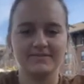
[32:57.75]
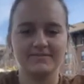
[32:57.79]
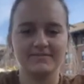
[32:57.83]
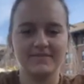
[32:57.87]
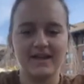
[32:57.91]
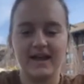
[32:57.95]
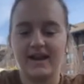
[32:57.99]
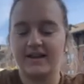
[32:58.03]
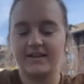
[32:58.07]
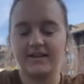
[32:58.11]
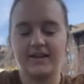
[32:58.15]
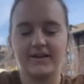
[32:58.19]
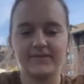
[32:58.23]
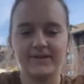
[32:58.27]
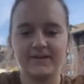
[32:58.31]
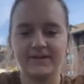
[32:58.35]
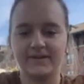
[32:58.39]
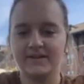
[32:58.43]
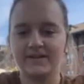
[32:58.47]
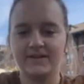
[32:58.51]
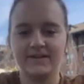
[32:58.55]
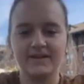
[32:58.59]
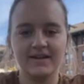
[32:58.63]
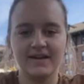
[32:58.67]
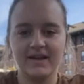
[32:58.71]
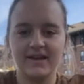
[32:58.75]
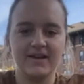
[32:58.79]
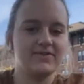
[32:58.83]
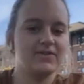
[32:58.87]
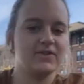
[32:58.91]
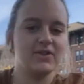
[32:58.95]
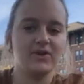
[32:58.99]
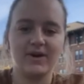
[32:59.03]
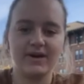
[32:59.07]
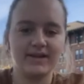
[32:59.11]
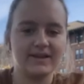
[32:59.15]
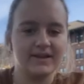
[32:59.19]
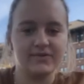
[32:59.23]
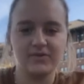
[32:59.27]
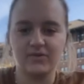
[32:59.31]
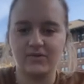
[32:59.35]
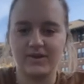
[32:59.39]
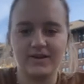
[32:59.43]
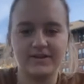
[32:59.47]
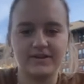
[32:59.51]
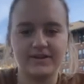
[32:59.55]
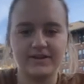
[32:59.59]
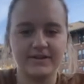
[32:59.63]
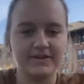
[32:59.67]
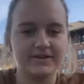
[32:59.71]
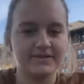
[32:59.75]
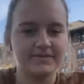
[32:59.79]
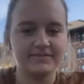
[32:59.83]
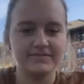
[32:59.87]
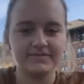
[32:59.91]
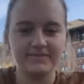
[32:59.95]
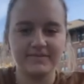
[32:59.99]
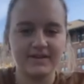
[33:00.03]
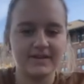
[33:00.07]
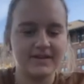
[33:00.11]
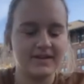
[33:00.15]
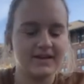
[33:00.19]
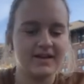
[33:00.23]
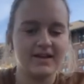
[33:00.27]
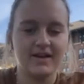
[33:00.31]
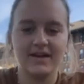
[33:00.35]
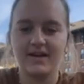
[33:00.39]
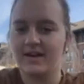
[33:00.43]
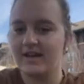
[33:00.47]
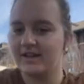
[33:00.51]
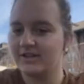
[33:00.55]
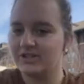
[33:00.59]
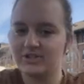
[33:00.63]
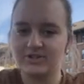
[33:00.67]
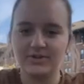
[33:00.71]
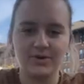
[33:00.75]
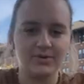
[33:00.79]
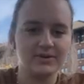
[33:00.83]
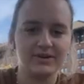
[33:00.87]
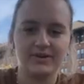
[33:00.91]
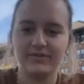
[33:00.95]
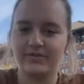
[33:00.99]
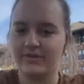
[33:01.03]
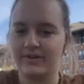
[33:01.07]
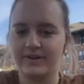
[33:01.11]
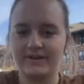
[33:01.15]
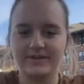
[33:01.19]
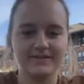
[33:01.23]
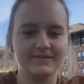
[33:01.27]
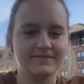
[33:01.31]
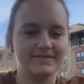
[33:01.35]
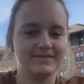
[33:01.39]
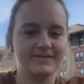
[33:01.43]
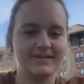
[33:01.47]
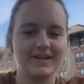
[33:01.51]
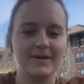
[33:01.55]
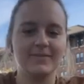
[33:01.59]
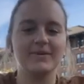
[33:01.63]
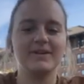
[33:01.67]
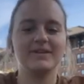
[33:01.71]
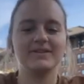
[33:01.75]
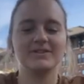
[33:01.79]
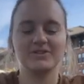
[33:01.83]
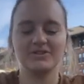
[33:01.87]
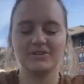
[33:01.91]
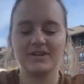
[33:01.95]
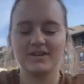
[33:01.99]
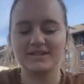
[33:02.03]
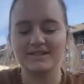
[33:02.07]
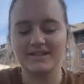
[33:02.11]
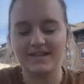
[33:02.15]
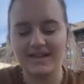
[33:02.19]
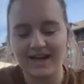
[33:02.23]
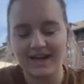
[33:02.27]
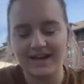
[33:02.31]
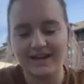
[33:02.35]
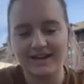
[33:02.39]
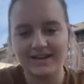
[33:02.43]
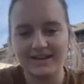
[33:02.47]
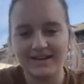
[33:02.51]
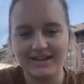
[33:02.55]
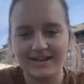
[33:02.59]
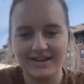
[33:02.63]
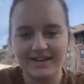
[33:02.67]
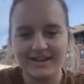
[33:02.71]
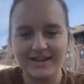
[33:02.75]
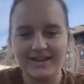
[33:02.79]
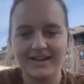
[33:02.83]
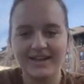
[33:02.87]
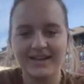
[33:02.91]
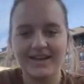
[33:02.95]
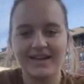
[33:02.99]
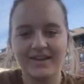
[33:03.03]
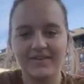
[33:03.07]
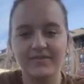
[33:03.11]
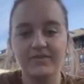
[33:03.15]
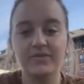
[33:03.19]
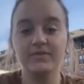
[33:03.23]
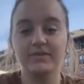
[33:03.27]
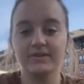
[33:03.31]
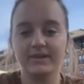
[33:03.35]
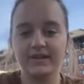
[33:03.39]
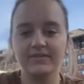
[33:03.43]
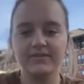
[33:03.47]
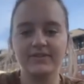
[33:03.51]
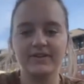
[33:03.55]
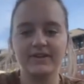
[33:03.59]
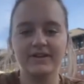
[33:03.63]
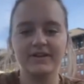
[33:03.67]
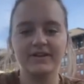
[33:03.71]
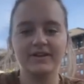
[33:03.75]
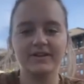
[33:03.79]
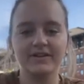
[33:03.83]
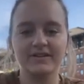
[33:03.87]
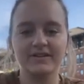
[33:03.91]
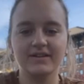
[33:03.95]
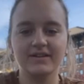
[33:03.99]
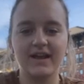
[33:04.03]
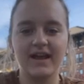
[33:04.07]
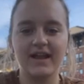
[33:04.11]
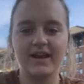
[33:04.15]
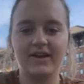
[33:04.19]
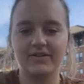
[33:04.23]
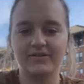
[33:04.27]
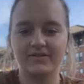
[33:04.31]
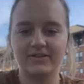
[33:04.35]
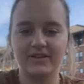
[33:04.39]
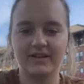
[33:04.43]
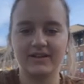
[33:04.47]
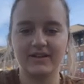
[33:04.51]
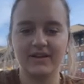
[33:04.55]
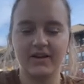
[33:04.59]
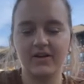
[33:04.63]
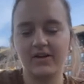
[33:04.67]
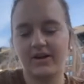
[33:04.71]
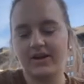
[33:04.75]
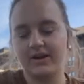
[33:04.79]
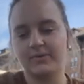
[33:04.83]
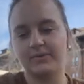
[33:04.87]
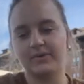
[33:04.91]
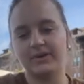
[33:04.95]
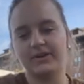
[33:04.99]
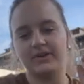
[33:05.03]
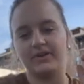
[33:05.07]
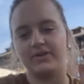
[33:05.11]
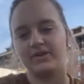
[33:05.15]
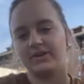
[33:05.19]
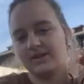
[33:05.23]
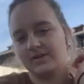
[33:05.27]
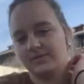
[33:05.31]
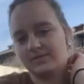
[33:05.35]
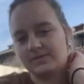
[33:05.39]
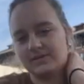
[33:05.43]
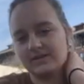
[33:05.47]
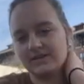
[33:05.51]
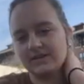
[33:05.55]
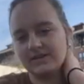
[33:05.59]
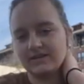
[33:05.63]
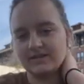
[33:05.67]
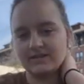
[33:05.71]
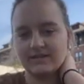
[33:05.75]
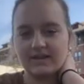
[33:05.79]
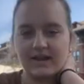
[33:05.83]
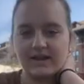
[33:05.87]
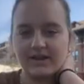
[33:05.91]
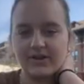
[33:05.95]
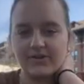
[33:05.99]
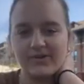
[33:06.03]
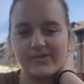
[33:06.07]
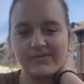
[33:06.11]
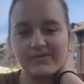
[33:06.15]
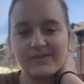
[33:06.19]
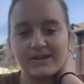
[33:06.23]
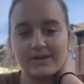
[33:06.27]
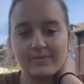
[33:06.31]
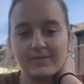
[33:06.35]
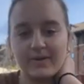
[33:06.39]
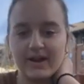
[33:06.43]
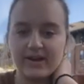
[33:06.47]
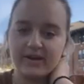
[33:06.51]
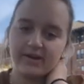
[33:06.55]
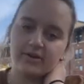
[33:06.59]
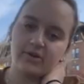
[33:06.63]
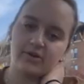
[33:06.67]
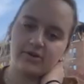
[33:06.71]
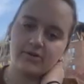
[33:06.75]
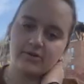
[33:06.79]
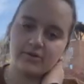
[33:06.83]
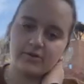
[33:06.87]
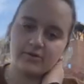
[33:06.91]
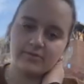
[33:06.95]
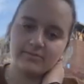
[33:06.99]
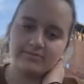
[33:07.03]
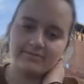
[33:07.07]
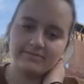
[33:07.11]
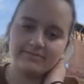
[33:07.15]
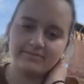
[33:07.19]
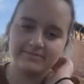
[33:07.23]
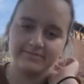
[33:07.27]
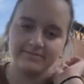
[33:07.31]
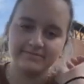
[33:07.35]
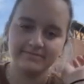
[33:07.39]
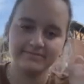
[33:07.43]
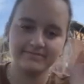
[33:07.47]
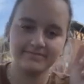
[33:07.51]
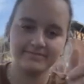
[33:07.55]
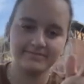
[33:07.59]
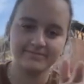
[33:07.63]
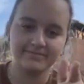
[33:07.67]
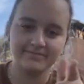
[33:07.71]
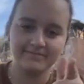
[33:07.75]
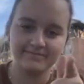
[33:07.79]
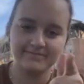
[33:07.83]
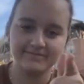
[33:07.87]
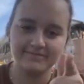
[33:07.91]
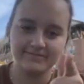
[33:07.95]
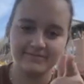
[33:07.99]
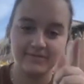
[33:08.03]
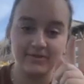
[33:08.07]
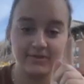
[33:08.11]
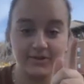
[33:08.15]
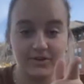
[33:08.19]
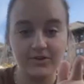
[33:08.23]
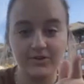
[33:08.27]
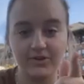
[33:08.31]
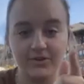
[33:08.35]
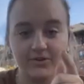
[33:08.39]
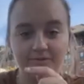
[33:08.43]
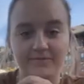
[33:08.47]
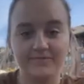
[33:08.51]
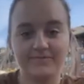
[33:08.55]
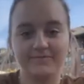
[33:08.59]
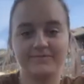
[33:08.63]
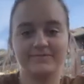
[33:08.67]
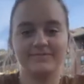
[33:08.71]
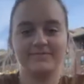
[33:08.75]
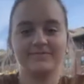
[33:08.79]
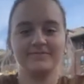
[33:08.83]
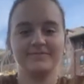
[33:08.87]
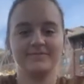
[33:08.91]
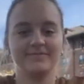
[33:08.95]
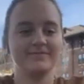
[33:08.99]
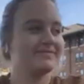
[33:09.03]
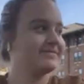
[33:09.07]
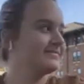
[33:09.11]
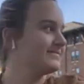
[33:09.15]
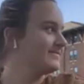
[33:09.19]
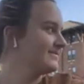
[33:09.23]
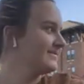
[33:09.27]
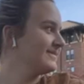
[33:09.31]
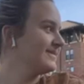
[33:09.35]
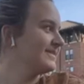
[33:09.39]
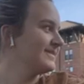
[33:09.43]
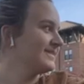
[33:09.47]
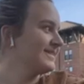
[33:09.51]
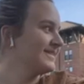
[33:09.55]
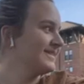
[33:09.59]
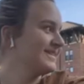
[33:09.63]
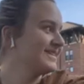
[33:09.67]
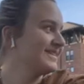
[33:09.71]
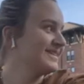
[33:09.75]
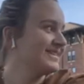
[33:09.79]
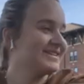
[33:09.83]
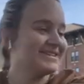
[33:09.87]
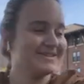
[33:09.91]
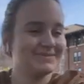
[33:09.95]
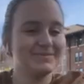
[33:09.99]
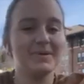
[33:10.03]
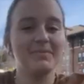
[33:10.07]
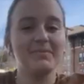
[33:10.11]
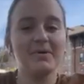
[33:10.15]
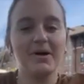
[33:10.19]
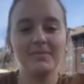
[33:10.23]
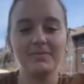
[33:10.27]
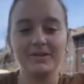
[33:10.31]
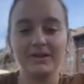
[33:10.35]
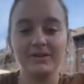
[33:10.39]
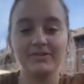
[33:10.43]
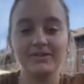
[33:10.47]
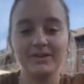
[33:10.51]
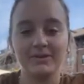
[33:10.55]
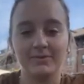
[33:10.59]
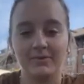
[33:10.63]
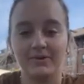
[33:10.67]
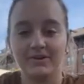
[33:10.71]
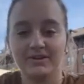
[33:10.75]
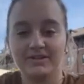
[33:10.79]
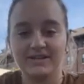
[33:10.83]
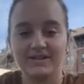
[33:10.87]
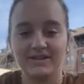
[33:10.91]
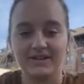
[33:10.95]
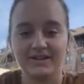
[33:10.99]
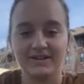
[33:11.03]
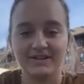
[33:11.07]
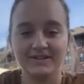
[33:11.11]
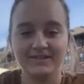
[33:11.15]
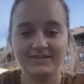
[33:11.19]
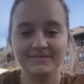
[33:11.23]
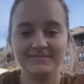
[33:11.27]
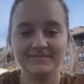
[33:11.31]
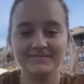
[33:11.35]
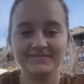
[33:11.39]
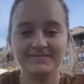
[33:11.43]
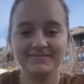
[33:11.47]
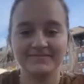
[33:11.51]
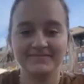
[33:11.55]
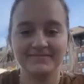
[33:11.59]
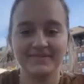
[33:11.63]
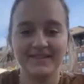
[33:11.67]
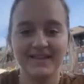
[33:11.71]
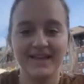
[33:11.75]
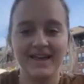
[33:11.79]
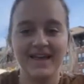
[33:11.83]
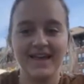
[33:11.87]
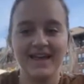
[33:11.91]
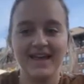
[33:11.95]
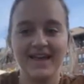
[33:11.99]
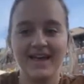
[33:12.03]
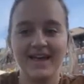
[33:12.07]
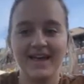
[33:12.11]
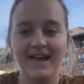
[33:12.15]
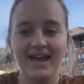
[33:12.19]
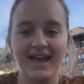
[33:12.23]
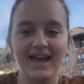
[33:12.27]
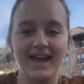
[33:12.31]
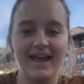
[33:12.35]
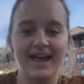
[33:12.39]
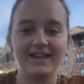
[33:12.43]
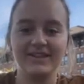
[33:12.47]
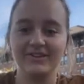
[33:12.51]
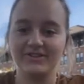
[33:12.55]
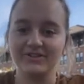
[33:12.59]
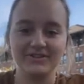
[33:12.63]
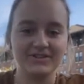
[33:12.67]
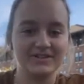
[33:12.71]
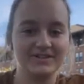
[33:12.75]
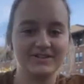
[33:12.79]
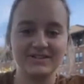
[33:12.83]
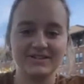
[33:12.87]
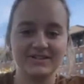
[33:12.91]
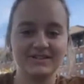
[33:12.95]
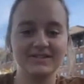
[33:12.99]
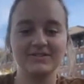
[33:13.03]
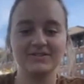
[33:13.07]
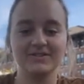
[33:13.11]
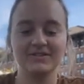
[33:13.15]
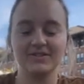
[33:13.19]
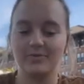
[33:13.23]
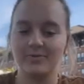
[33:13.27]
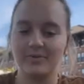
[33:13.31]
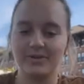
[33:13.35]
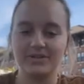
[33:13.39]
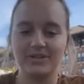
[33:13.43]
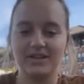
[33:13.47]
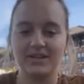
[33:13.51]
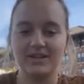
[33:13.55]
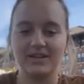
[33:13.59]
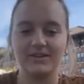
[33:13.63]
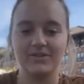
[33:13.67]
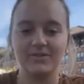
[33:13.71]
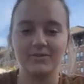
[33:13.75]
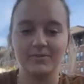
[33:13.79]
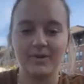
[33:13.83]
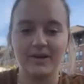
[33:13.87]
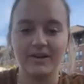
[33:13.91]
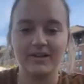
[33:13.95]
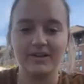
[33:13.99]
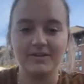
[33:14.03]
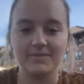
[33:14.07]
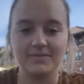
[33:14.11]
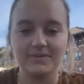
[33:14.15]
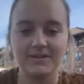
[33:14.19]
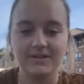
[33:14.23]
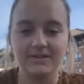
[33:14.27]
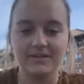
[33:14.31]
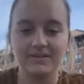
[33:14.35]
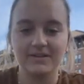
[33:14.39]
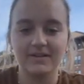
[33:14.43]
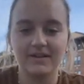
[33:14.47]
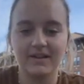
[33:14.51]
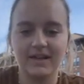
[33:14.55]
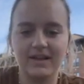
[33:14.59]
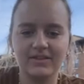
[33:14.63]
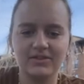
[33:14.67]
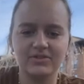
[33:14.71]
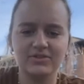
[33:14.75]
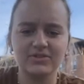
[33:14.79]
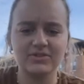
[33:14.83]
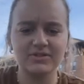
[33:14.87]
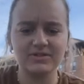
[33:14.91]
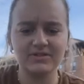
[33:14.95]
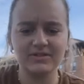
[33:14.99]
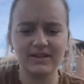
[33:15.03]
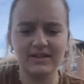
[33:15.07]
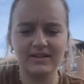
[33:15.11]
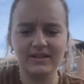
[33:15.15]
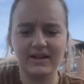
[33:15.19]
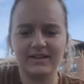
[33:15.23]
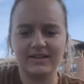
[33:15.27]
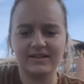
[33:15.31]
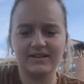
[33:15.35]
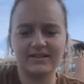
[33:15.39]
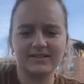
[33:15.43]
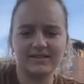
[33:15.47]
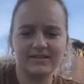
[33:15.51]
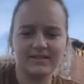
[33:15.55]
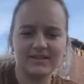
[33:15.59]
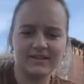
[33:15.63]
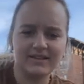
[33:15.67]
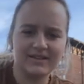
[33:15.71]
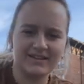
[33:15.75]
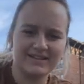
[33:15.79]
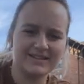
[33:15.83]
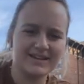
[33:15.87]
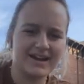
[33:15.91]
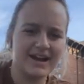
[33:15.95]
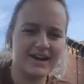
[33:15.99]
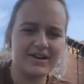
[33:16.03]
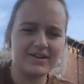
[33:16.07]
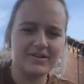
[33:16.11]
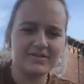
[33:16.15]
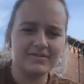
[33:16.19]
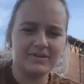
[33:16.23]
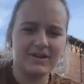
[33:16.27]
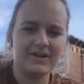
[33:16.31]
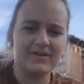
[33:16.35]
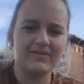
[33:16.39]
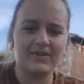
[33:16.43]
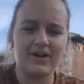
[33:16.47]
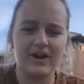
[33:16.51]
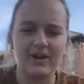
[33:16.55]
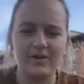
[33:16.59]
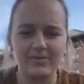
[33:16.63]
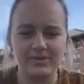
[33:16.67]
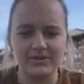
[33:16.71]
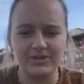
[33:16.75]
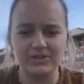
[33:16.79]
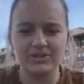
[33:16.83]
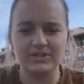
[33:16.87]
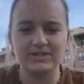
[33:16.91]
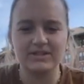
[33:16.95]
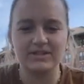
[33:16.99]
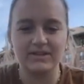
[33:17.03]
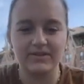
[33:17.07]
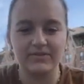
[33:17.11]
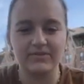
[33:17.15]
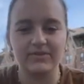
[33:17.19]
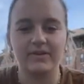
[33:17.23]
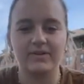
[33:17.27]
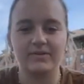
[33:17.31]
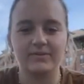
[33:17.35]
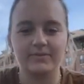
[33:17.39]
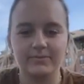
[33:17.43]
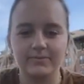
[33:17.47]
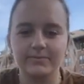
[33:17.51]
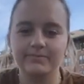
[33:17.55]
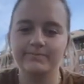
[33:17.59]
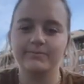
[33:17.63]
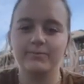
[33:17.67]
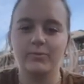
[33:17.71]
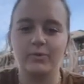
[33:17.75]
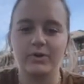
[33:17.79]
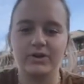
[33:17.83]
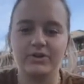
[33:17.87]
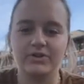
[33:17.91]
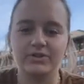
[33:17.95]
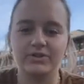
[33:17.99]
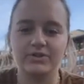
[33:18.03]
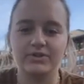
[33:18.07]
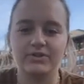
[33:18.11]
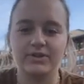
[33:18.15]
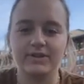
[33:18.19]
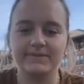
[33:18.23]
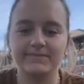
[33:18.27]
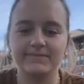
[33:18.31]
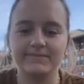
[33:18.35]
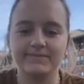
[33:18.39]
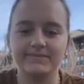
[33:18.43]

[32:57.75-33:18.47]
And I love it. Even though I live around here, it's so different. Let me stress that. If you live here and are thinking, oh, I don't want to go to Clemson because I know everything about it, no, you don't. No, you don't. Because my mom literally works here. And there's still so much I didn't know about Clemson. And there's, like, the entire environment's just different when you're a student.